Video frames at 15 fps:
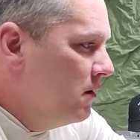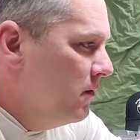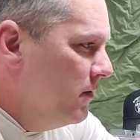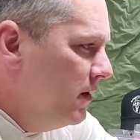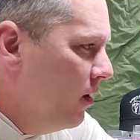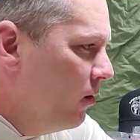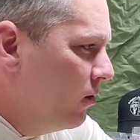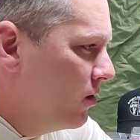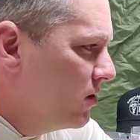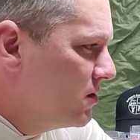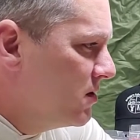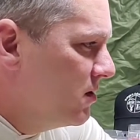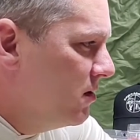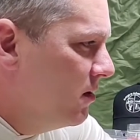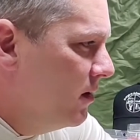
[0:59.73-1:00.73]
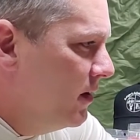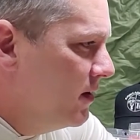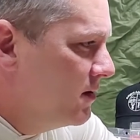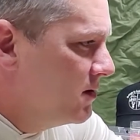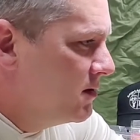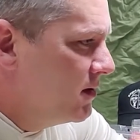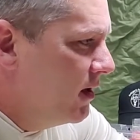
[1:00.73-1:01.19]
The owners
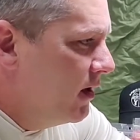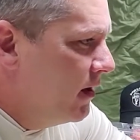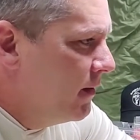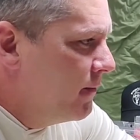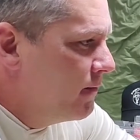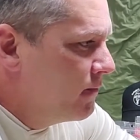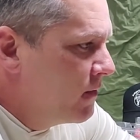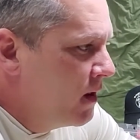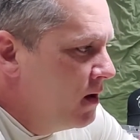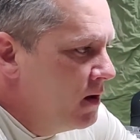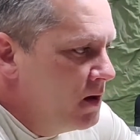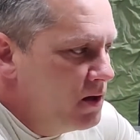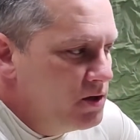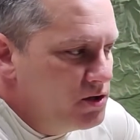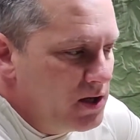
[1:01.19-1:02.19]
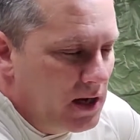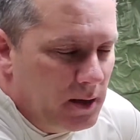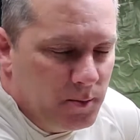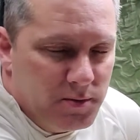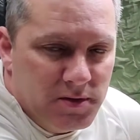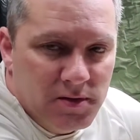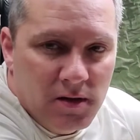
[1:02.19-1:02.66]
is
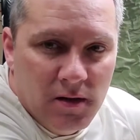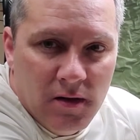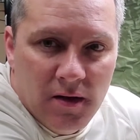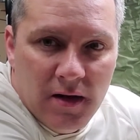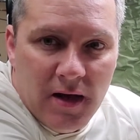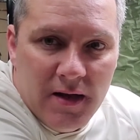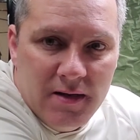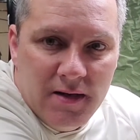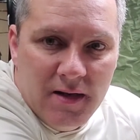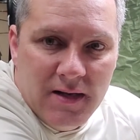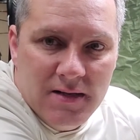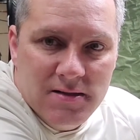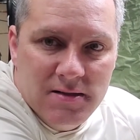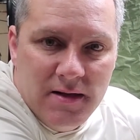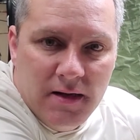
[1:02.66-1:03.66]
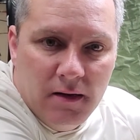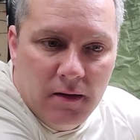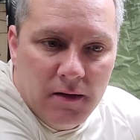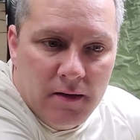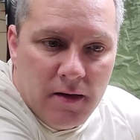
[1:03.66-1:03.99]
James and Denise Dill,